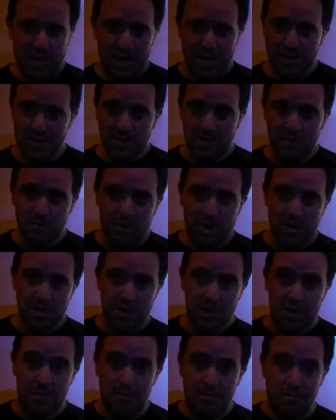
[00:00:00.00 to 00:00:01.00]
I started
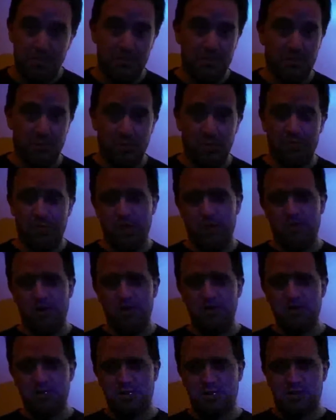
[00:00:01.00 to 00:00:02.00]
watching it before my
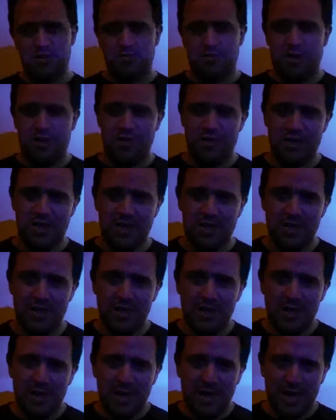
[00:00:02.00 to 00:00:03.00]
wife started watching it,
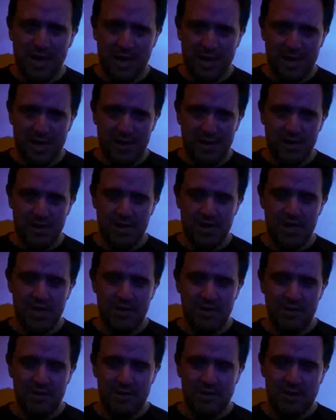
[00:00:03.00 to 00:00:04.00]
and
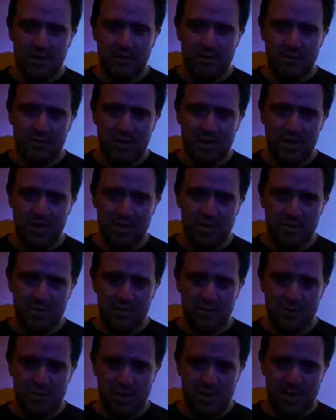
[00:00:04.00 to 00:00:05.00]
she looked over my
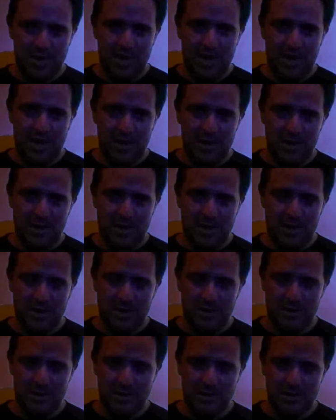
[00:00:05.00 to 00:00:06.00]
shoulder one day
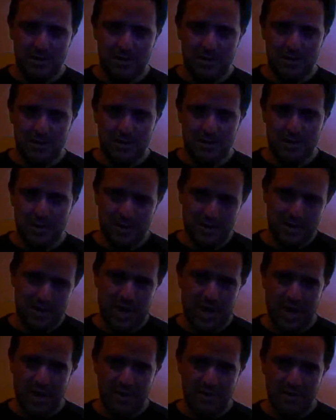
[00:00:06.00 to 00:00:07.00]
and just
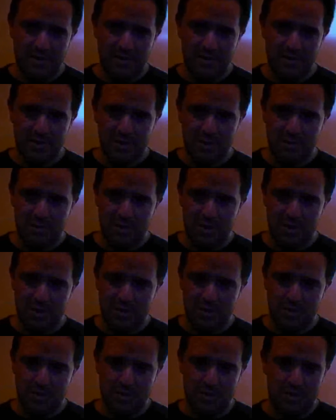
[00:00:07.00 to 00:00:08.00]
got super
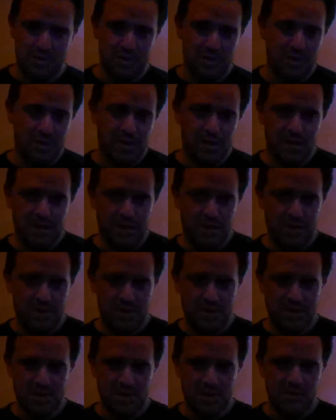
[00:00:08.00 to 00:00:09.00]
interested
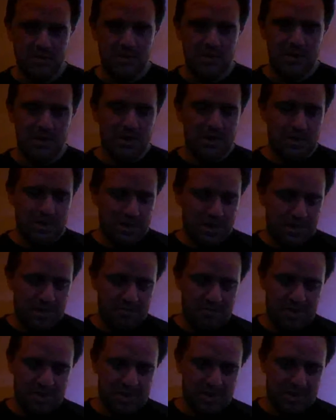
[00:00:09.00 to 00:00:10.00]
in the show.
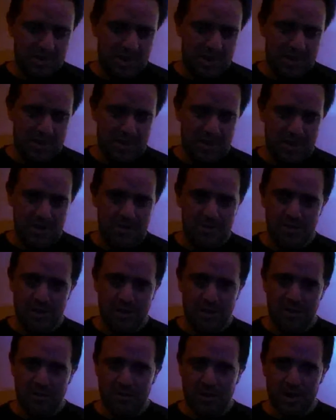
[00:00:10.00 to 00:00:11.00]
I mean, I know
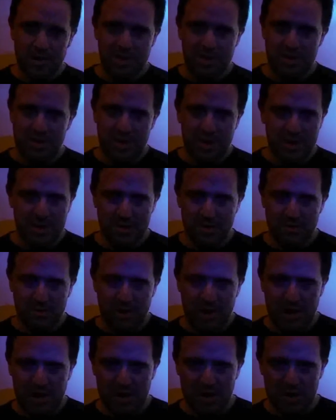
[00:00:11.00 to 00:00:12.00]
Kerry Washington has the
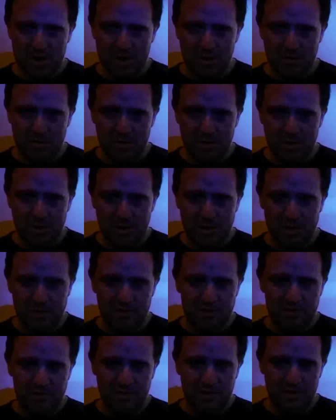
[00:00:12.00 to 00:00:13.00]
range to pull
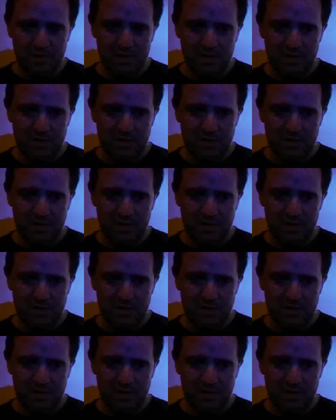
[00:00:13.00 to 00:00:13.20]
off